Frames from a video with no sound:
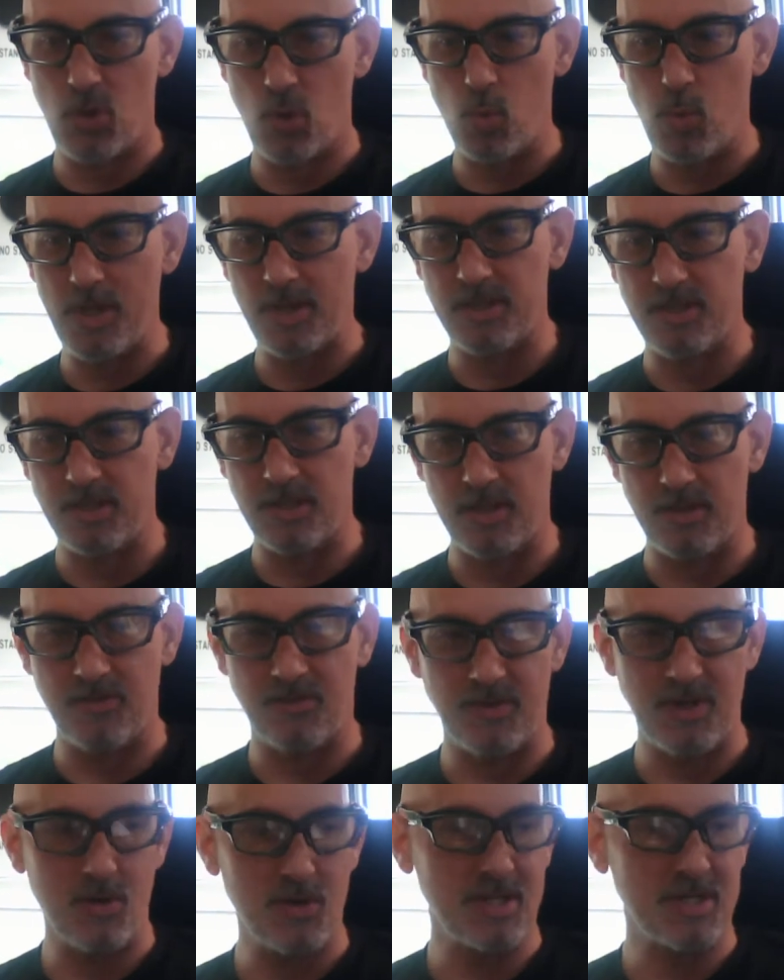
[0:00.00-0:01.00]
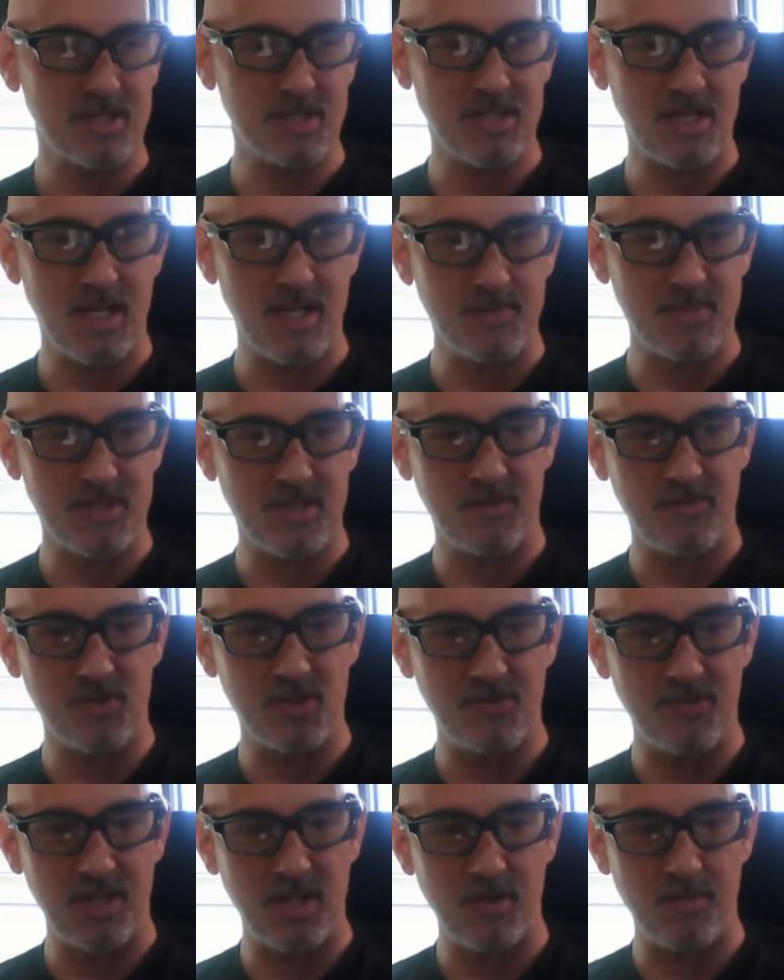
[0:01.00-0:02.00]
with various types of
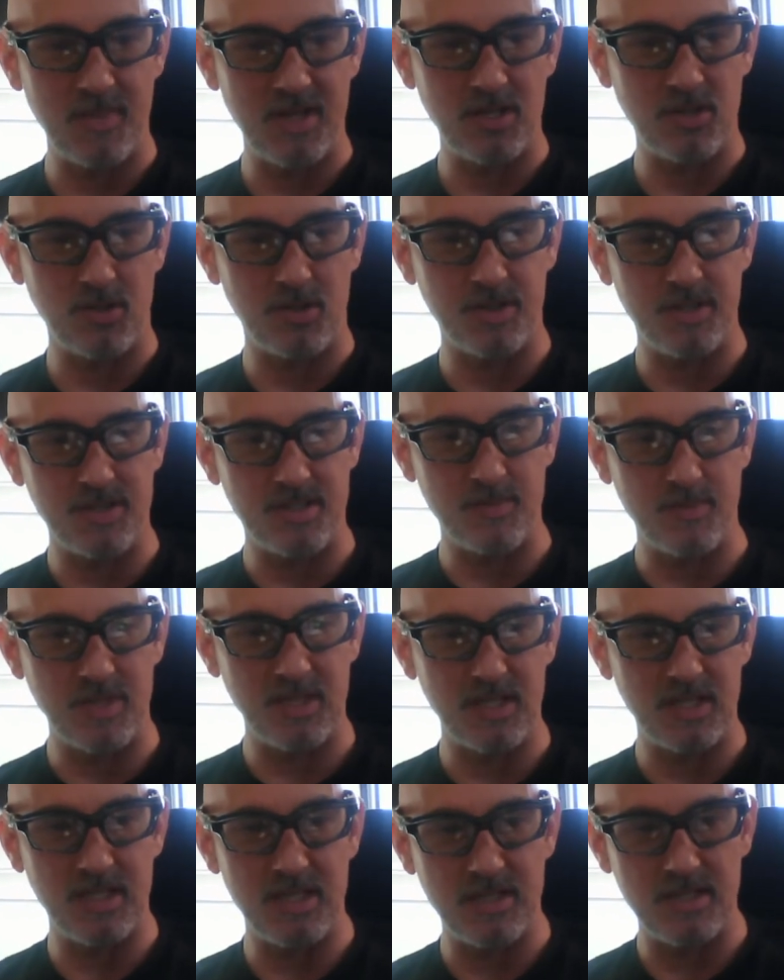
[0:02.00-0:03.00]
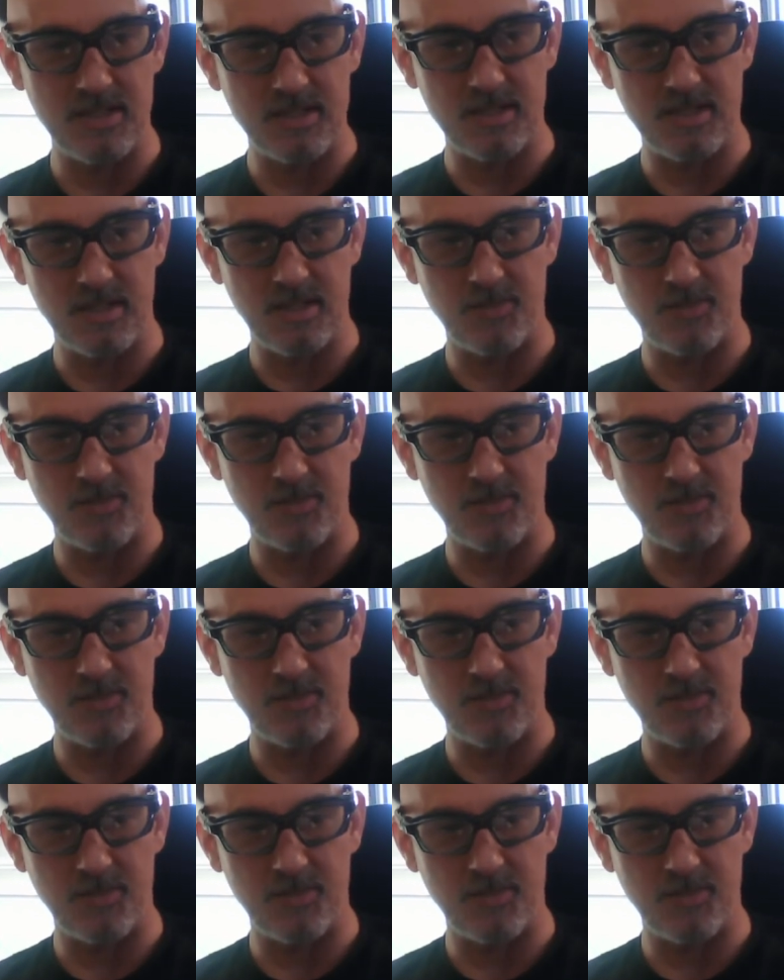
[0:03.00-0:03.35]
developmental disabilities